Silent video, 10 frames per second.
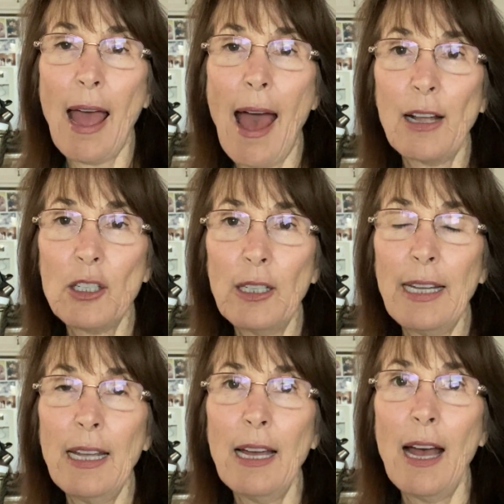
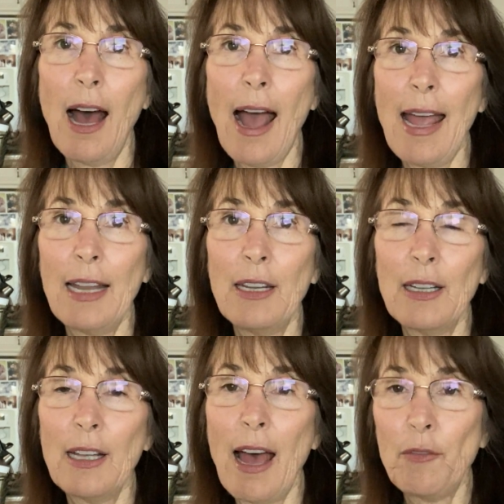actually, I had,
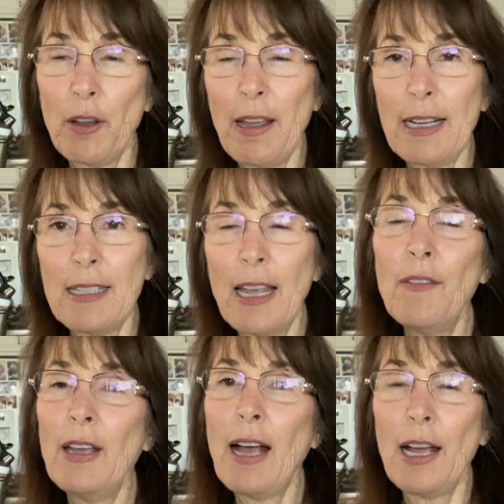after
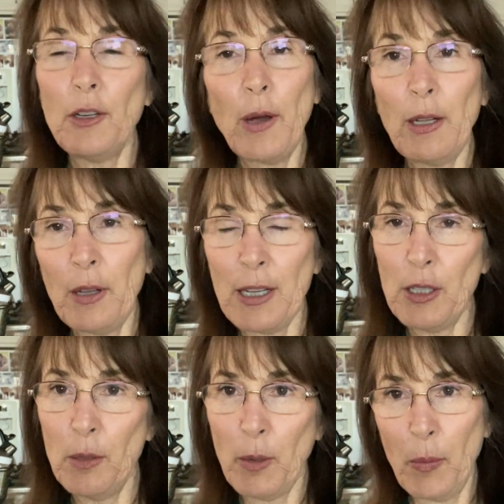Thanksgiving, I knew I only had
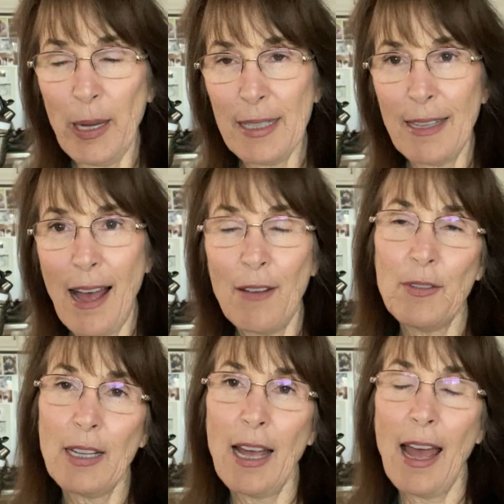two more weeks
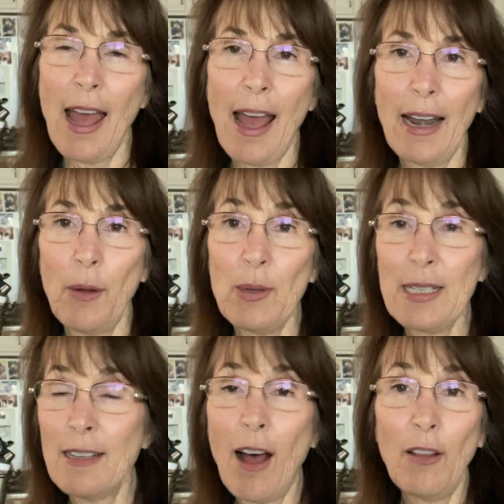left and I
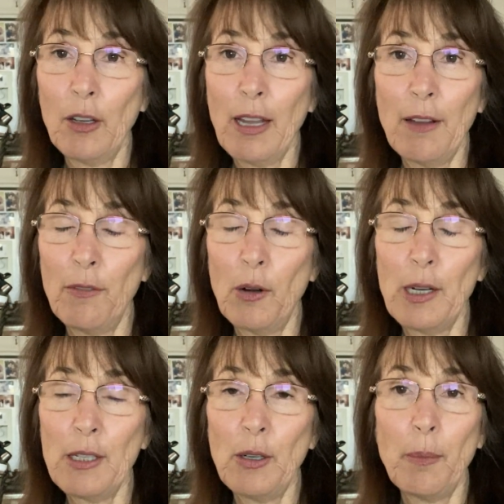was not looking
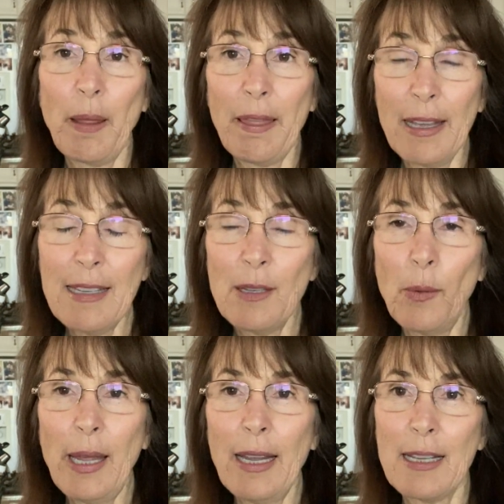forward to it. But this
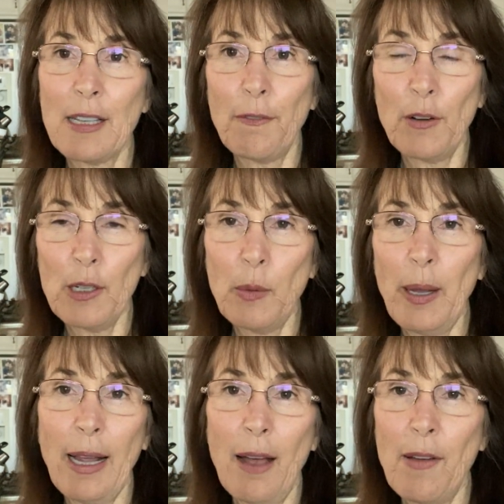week is the first
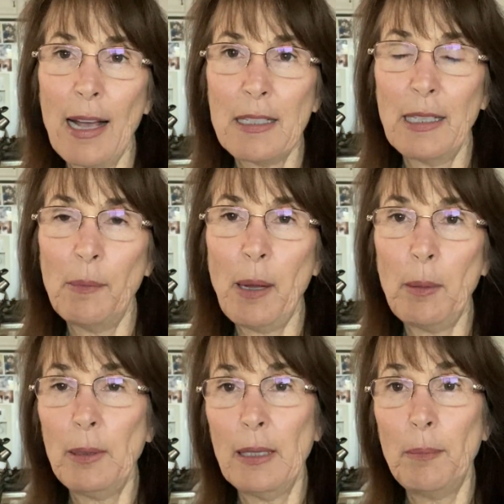week I've actually be
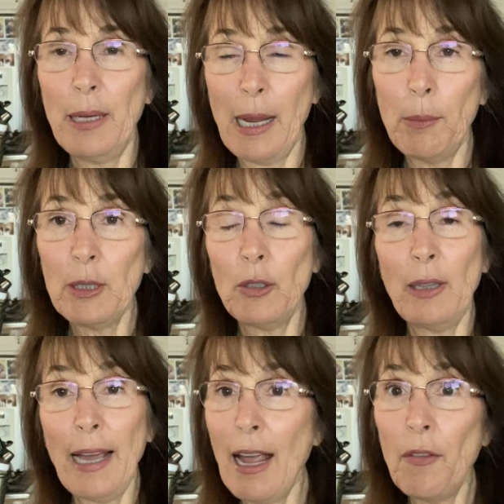able, been able to
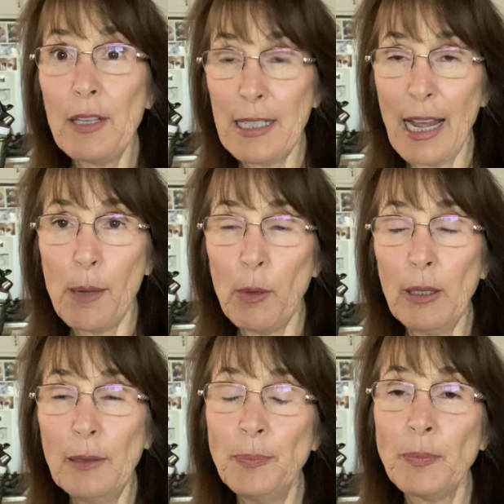lay on the
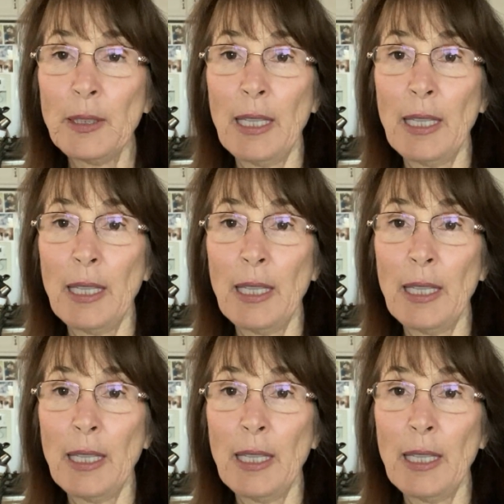table